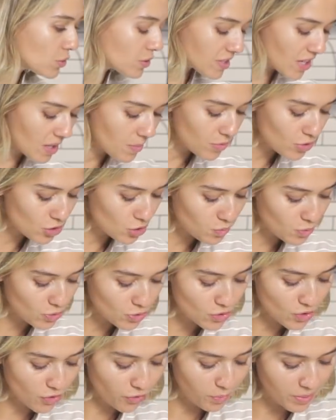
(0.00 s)
2
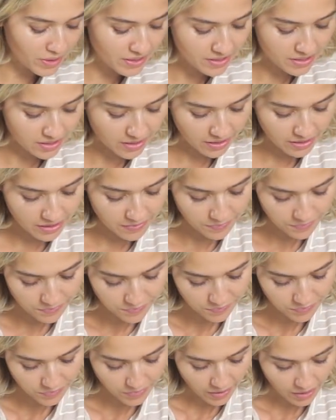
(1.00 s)
tablespoons of butter,
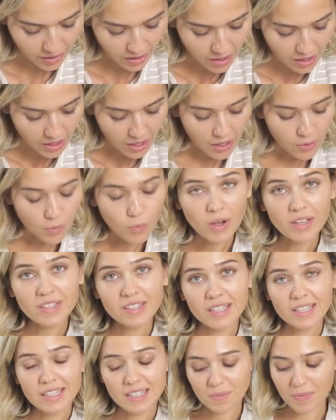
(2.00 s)
and
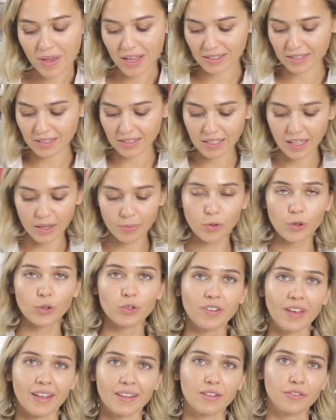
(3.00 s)
once it's melted I'm
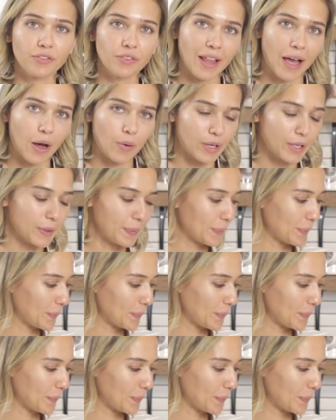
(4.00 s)
going to add the flour.